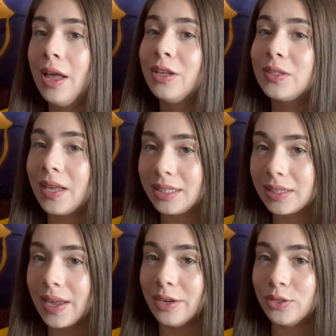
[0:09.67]
So let's
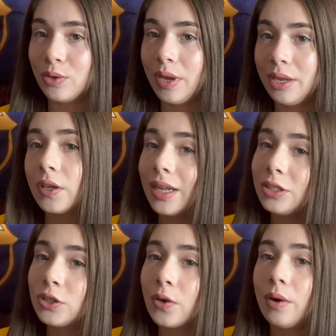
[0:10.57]
get into it. So
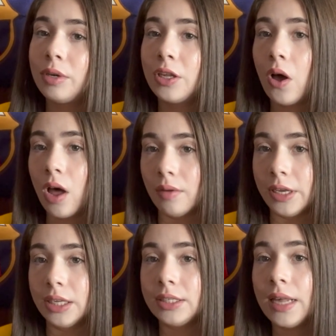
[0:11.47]
let's start with the obvious,